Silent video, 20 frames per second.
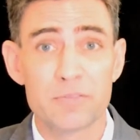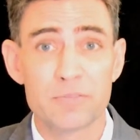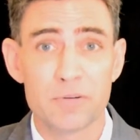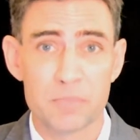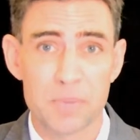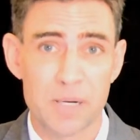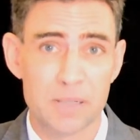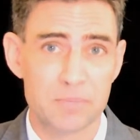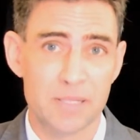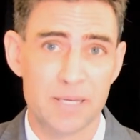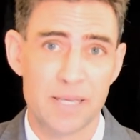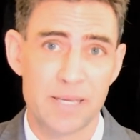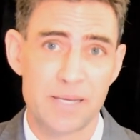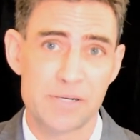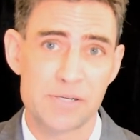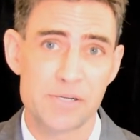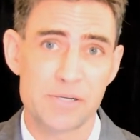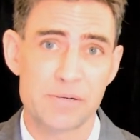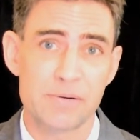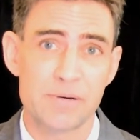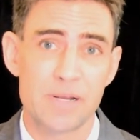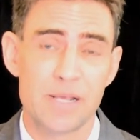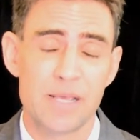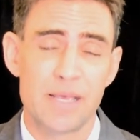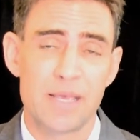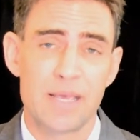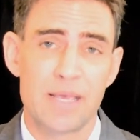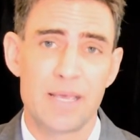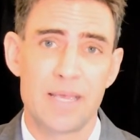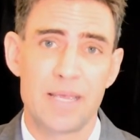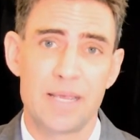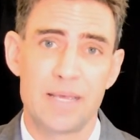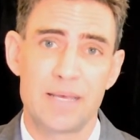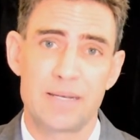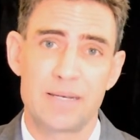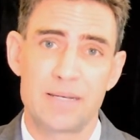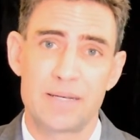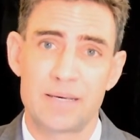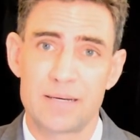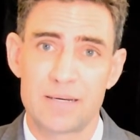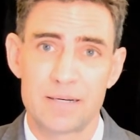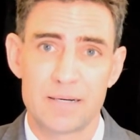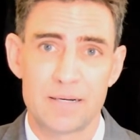it for publication, And